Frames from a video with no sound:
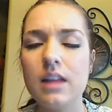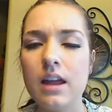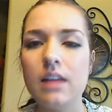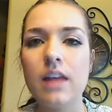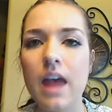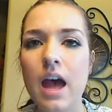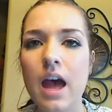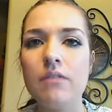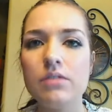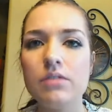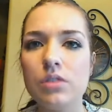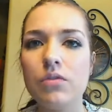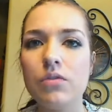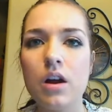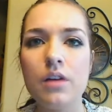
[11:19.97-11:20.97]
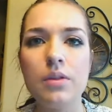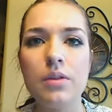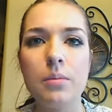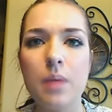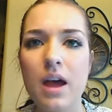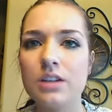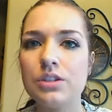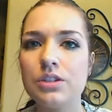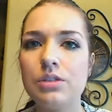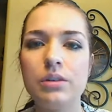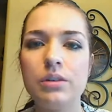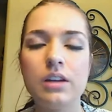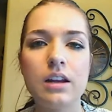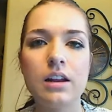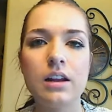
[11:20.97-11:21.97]
They have so far in the past. You
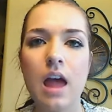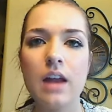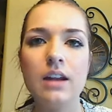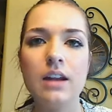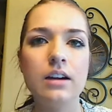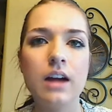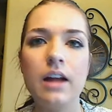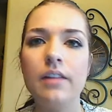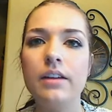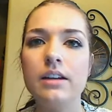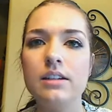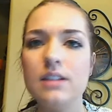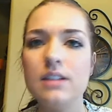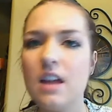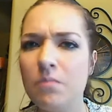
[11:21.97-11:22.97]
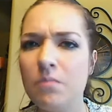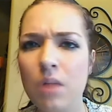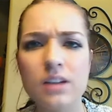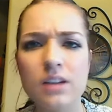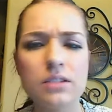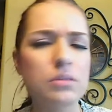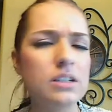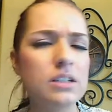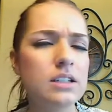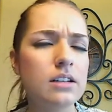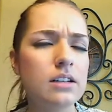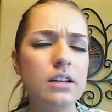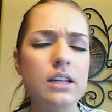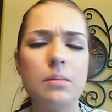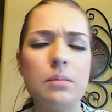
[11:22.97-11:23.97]
look at adding a guy like Dave Moss
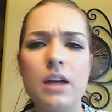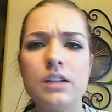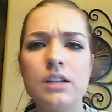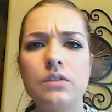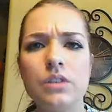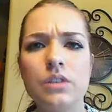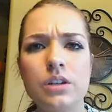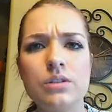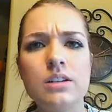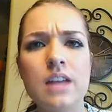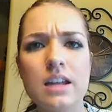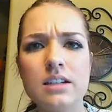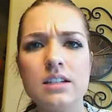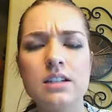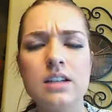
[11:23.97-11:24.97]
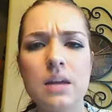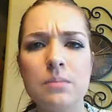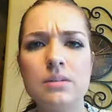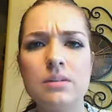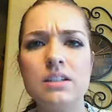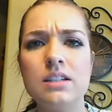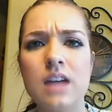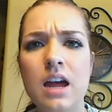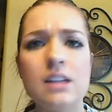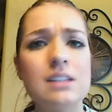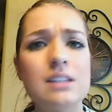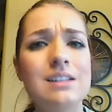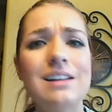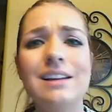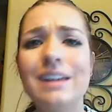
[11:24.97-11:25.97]
recently in the past few years. That's the type of
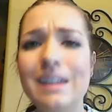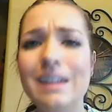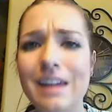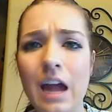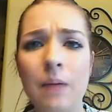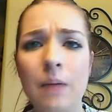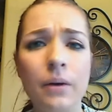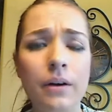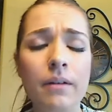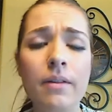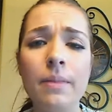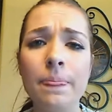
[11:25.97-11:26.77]
size, clean camera.